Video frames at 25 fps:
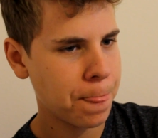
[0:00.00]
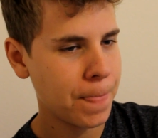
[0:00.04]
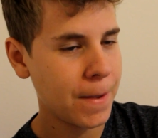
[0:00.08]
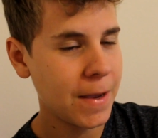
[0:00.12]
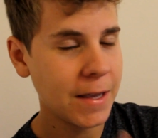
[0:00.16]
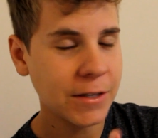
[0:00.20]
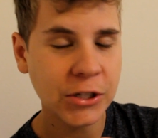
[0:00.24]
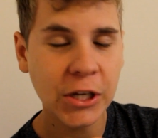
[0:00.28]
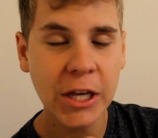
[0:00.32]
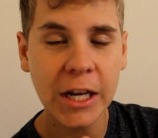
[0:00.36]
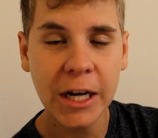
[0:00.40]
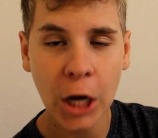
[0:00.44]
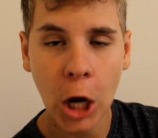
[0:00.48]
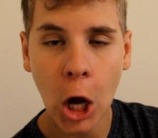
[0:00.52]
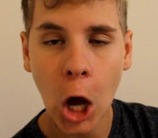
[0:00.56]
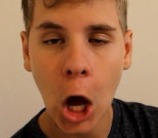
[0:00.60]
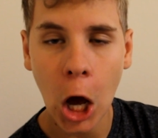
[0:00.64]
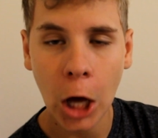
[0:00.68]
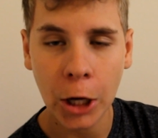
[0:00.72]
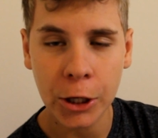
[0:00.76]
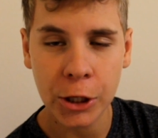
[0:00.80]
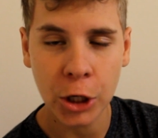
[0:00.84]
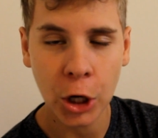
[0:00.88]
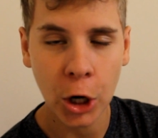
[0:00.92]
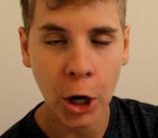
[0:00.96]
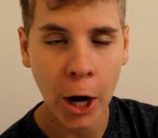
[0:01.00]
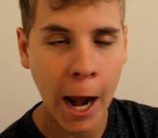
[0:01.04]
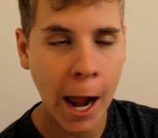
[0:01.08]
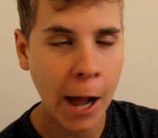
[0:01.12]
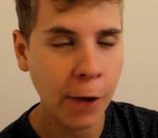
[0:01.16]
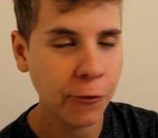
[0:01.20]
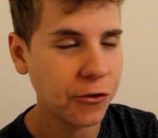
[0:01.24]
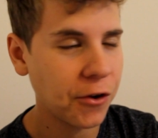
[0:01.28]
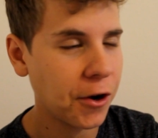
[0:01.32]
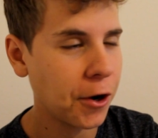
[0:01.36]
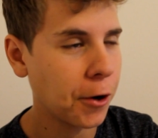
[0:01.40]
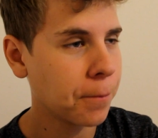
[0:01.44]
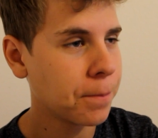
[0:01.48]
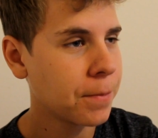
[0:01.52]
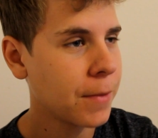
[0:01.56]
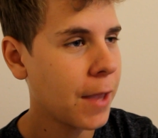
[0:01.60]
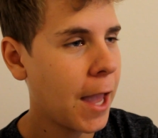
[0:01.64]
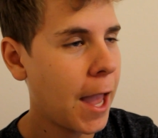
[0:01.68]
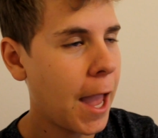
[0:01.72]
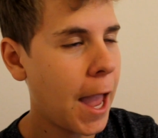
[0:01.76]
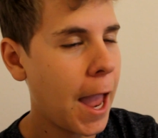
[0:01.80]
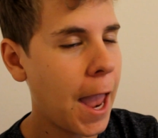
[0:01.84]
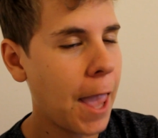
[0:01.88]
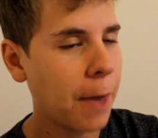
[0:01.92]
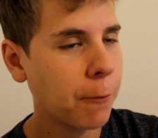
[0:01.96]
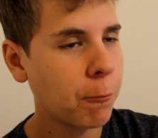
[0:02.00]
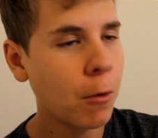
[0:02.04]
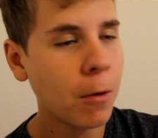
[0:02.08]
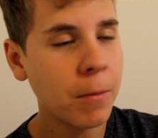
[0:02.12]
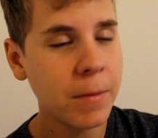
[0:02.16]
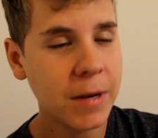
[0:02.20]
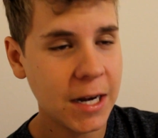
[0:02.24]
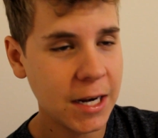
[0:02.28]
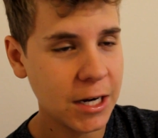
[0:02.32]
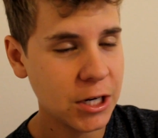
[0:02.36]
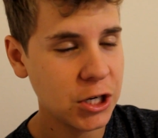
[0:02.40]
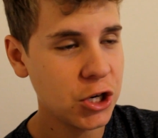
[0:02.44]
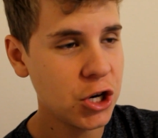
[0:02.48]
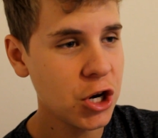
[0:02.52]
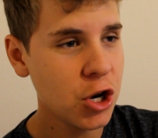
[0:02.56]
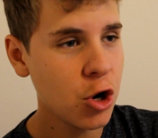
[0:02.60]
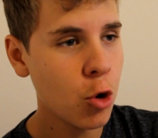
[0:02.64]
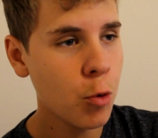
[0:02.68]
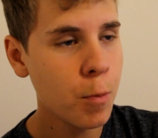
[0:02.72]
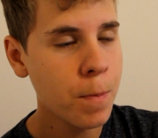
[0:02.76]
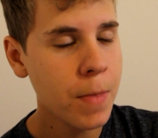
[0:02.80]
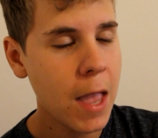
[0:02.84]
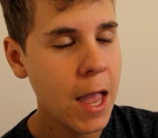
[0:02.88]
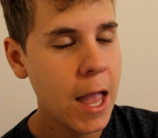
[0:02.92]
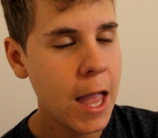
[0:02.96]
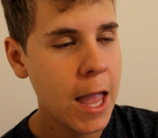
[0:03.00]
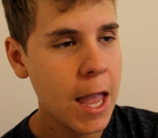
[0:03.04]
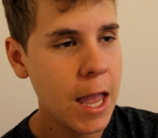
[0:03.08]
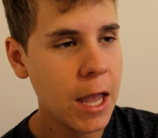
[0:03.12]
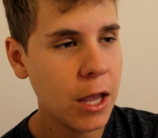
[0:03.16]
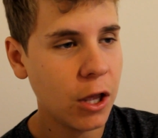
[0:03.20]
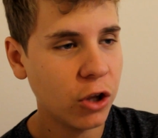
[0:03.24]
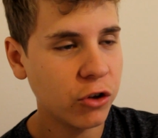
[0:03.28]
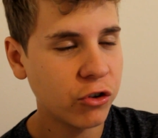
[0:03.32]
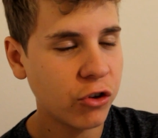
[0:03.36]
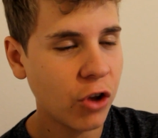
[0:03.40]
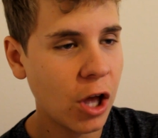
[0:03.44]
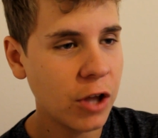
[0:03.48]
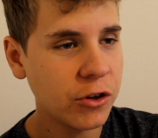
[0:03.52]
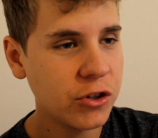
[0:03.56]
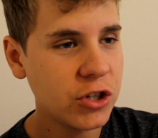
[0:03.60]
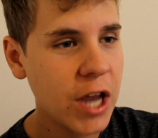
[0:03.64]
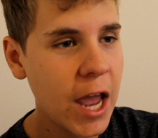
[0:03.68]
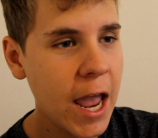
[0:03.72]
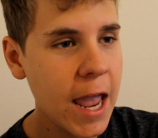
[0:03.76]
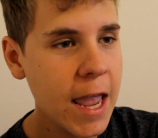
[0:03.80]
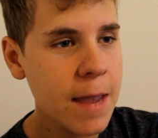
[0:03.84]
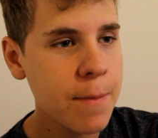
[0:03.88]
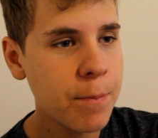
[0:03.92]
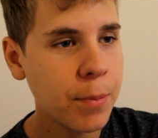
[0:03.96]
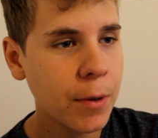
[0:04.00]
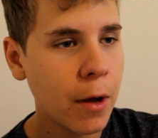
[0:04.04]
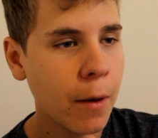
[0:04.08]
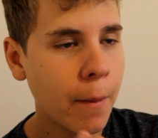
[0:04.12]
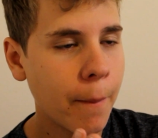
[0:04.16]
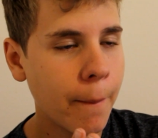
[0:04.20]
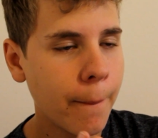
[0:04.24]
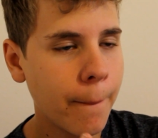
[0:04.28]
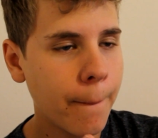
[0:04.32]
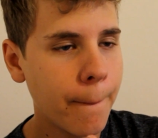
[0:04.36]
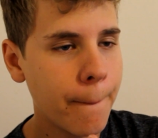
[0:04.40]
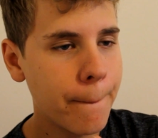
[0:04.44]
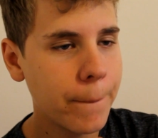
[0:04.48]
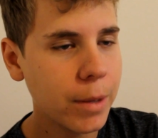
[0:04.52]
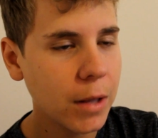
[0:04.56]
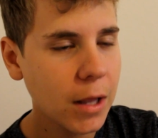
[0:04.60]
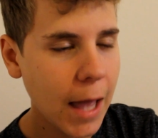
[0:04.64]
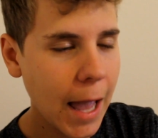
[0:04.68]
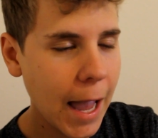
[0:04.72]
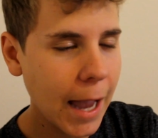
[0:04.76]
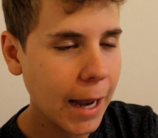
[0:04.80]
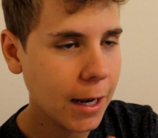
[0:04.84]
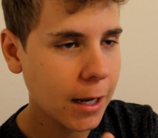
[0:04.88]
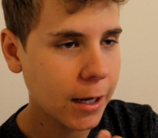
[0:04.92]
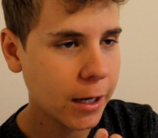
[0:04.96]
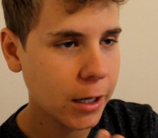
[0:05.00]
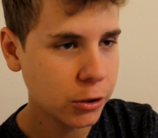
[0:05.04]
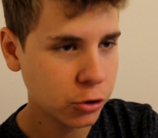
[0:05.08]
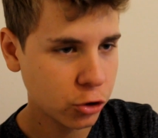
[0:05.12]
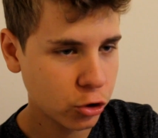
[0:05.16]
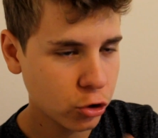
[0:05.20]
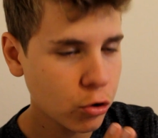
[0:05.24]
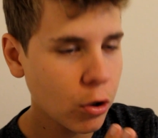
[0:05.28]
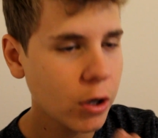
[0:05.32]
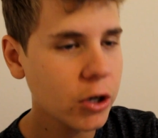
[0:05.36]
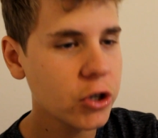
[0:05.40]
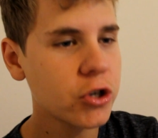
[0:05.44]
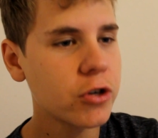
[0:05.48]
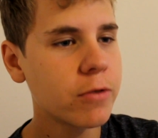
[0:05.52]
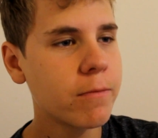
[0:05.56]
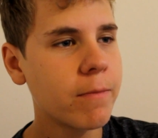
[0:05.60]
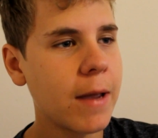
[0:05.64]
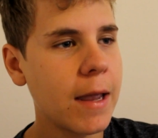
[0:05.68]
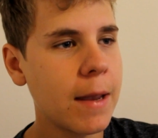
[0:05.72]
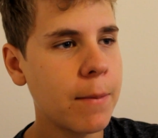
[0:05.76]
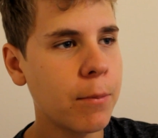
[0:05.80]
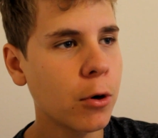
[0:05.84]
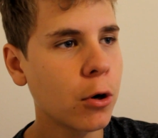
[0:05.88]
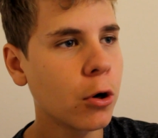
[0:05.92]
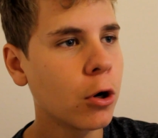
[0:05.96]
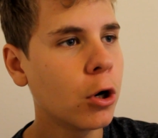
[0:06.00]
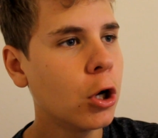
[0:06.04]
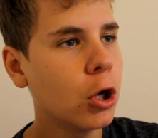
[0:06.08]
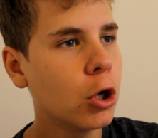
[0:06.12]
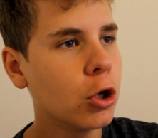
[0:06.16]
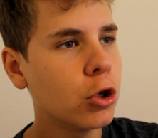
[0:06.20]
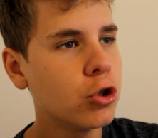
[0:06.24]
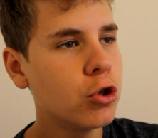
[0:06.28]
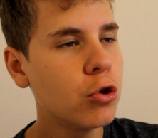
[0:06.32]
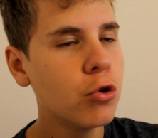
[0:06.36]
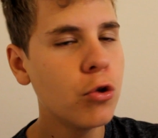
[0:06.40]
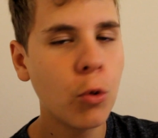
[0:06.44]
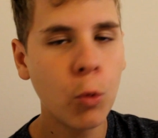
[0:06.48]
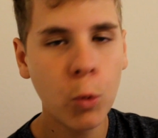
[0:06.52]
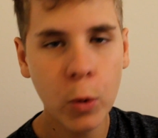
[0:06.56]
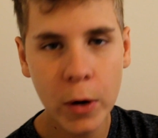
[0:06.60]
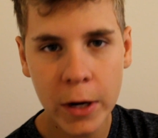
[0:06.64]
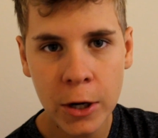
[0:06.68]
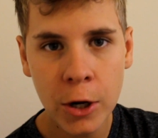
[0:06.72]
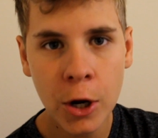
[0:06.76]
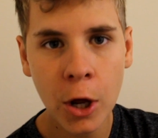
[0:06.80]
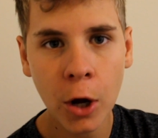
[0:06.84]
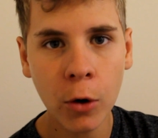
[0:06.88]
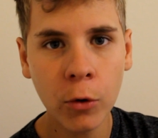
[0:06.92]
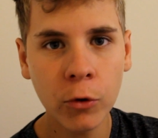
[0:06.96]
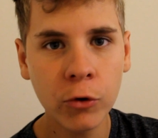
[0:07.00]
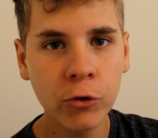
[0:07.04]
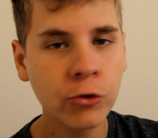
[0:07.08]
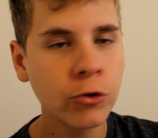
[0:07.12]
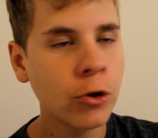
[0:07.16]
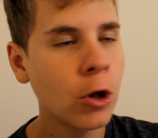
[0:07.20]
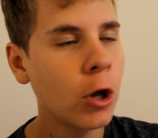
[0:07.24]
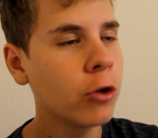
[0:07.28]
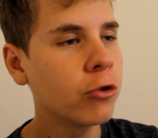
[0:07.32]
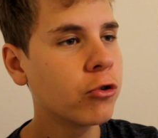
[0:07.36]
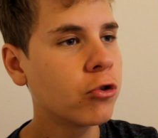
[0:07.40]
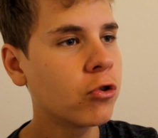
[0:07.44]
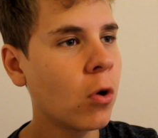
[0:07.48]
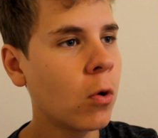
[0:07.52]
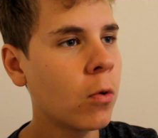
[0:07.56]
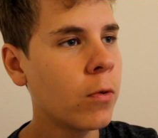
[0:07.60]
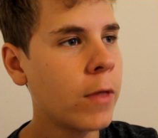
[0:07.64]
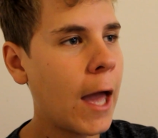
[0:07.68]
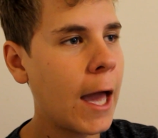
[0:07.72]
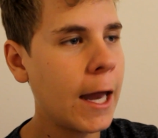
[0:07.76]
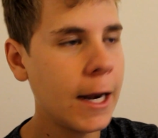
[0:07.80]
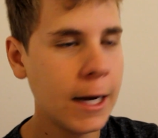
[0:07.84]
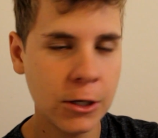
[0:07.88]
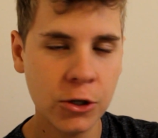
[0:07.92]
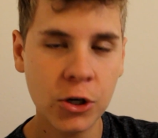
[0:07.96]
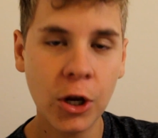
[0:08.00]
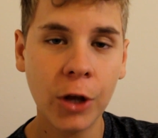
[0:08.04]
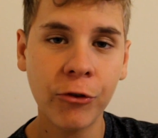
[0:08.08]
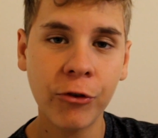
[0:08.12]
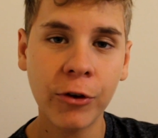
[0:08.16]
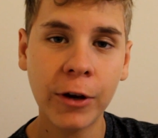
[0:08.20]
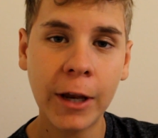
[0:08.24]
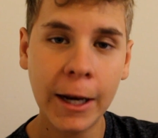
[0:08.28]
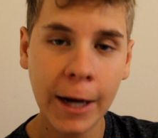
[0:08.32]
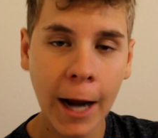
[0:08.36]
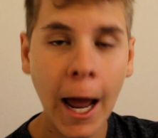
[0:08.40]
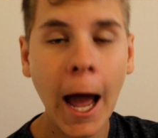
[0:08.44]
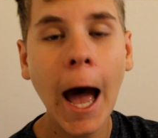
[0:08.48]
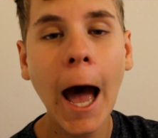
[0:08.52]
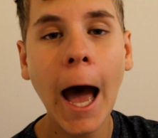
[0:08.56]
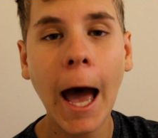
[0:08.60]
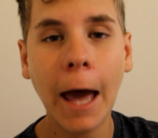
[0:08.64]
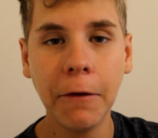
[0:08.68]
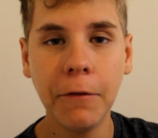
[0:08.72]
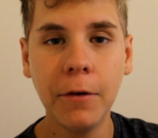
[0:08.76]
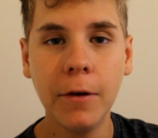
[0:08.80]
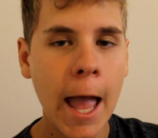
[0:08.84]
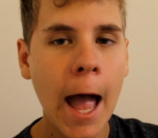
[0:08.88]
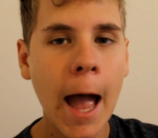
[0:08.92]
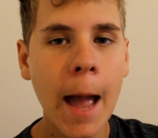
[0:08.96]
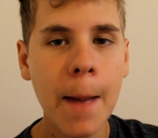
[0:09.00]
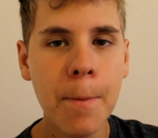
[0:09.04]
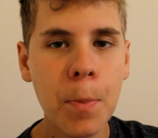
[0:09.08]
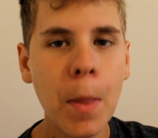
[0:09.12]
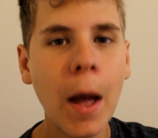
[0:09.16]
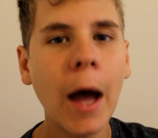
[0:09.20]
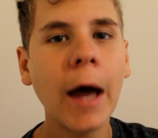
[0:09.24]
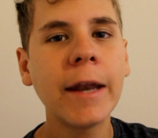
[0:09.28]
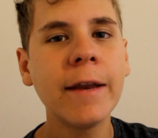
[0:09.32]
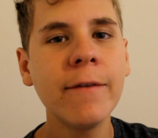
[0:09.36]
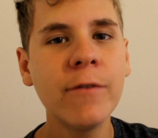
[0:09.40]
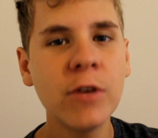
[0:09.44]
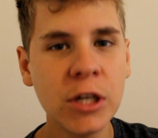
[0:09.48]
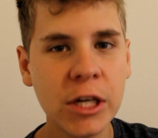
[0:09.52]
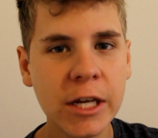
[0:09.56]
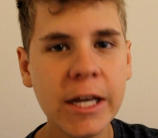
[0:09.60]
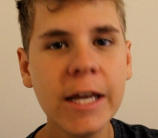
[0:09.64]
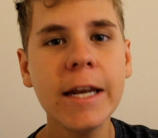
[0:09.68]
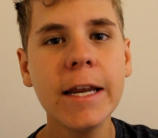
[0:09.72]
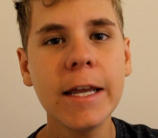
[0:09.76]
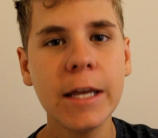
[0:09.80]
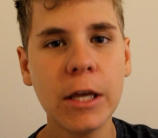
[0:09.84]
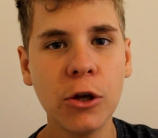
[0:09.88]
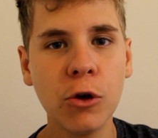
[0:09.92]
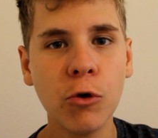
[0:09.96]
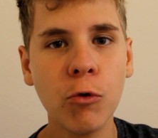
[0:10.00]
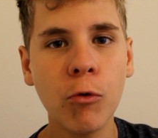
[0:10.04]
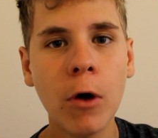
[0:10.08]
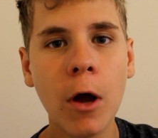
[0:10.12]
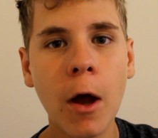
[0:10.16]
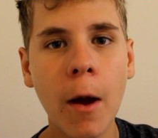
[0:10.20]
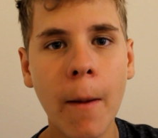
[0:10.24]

it's getting hot in our house here, and what we need to do is tape black construction paper to the windows so that it doesn't get hot. I'm not even kidding you.